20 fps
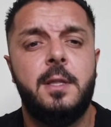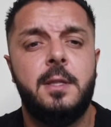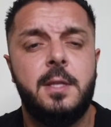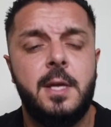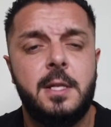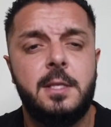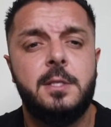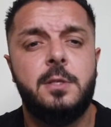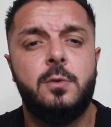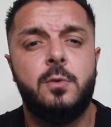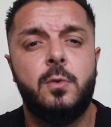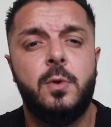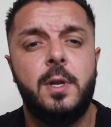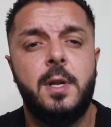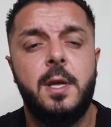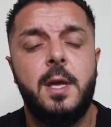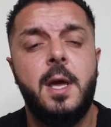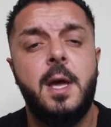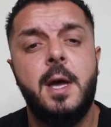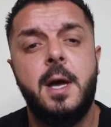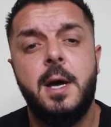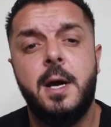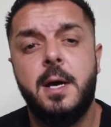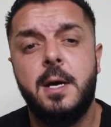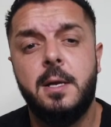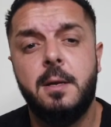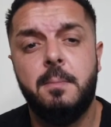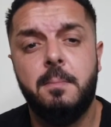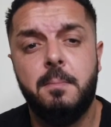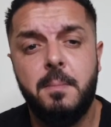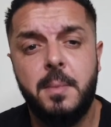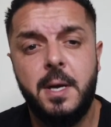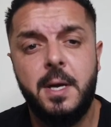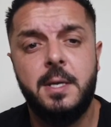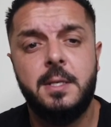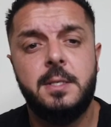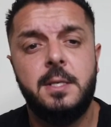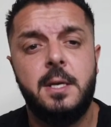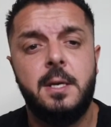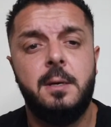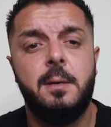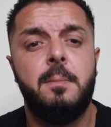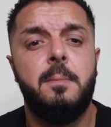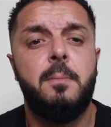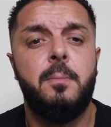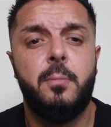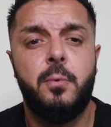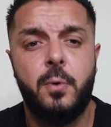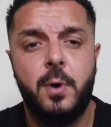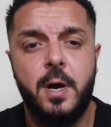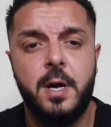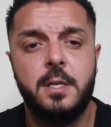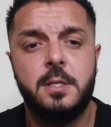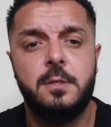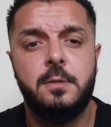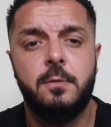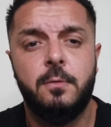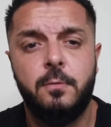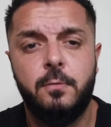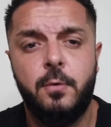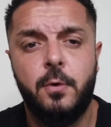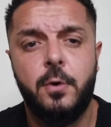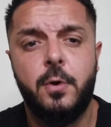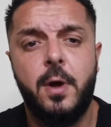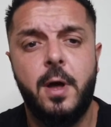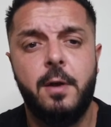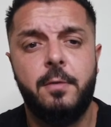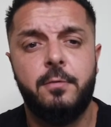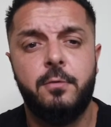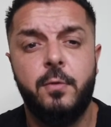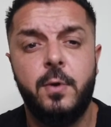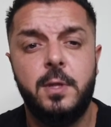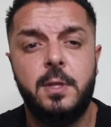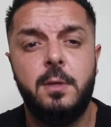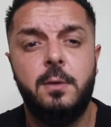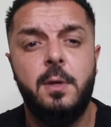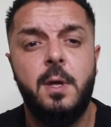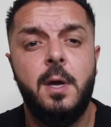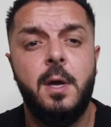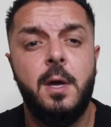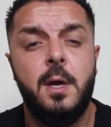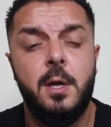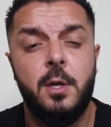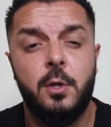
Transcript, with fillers: And that's really an amazing price for your health. $20